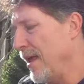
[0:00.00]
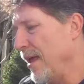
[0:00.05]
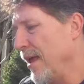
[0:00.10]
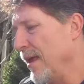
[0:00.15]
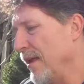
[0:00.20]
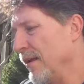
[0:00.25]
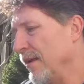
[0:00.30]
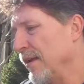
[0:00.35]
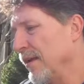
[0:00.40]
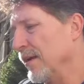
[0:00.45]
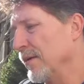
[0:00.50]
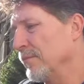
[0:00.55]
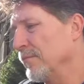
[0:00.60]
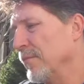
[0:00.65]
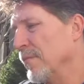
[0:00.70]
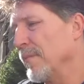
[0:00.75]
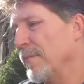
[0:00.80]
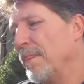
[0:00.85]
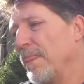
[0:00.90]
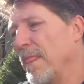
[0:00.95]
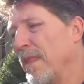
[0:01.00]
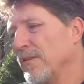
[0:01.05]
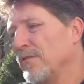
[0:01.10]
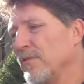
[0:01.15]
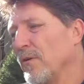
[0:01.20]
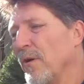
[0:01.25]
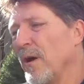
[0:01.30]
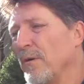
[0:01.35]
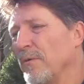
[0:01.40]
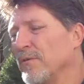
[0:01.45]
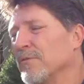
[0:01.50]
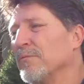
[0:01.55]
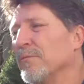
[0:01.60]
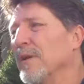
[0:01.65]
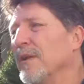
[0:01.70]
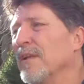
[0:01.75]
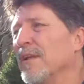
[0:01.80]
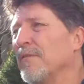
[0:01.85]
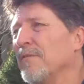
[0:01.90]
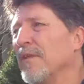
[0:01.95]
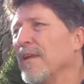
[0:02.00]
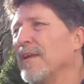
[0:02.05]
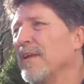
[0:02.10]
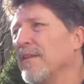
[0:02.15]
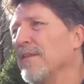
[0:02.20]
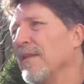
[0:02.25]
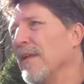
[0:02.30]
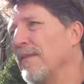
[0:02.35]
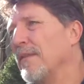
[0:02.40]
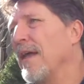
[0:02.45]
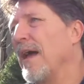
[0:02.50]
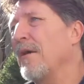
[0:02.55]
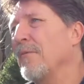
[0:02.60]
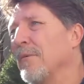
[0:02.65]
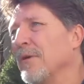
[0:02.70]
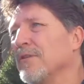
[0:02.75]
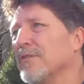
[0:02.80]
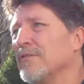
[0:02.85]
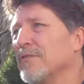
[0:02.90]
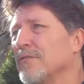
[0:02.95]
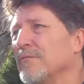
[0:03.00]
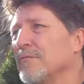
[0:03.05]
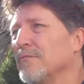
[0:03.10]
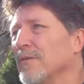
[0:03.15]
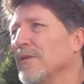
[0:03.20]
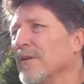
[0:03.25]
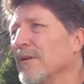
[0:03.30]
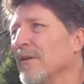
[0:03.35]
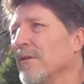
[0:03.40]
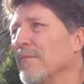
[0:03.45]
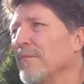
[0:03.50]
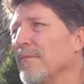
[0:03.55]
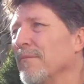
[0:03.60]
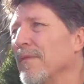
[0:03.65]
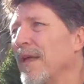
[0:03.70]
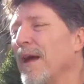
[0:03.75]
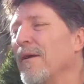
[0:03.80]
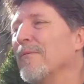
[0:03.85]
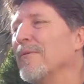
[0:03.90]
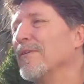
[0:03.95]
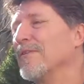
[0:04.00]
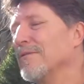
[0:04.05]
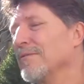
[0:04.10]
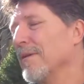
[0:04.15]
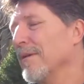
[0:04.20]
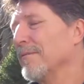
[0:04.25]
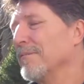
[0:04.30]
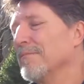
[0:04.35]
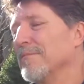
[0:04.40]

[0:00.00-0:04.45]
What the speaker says: And so I was really thinking that was, that was